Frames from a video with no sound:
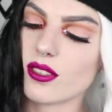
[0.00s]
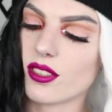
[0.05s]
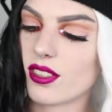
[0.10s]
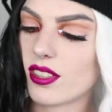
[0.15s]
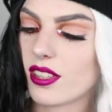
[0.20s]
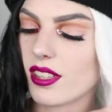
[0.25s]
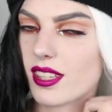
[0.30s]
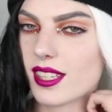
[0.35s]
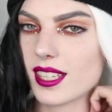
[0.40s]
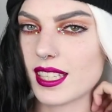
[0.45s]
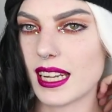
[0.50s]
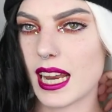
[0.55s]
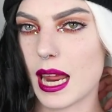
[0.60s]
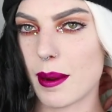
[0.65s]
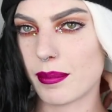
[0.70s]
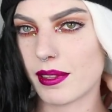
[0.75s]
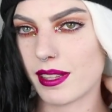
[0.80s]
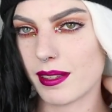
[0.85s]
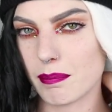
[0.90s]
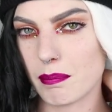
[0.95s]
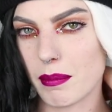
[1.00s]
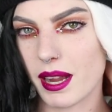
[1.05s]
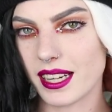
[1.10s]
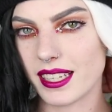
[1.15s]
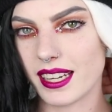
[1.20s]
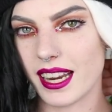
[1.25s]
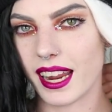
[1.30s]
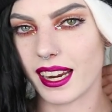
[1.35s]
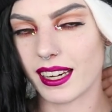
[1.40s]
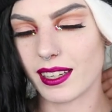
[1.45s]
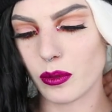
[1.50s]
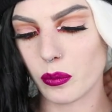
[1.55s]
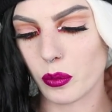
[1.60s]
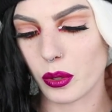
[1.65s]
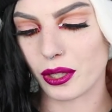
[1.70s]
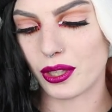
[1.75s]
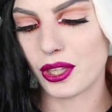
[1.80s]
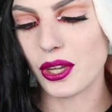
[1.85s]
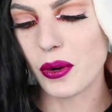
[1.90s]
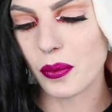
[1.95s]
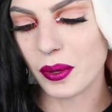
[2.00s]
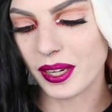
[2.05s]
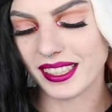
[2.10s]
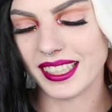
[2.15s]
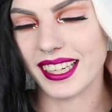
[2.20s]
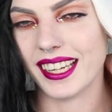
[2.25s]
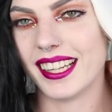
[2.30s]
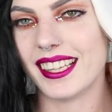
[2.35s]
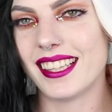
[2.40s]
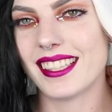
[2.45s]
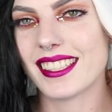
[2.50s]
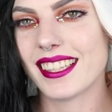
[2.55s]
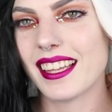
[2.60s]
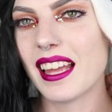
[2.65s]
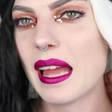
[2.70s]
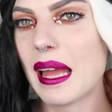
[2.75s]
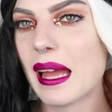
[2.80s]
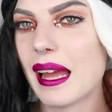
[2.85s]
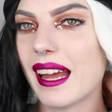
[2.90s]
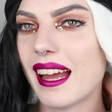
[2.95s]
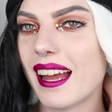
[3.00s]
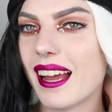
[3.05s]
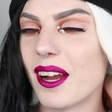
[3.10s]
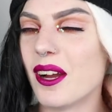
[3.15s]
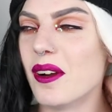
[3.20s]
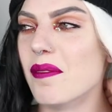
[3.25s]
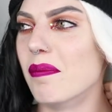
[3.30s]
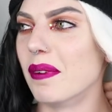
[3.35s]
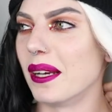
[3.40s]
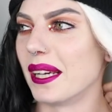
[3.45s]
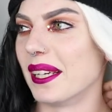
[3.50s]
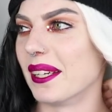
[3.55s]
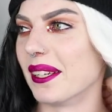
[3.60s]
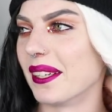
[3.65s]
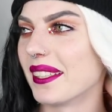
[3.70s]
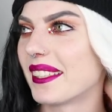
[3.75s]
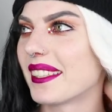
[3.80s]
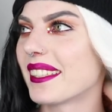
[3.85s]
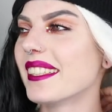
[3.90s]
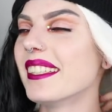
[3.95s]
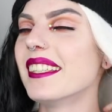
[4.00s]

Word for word: just snapped my neck while doing that. Yeah.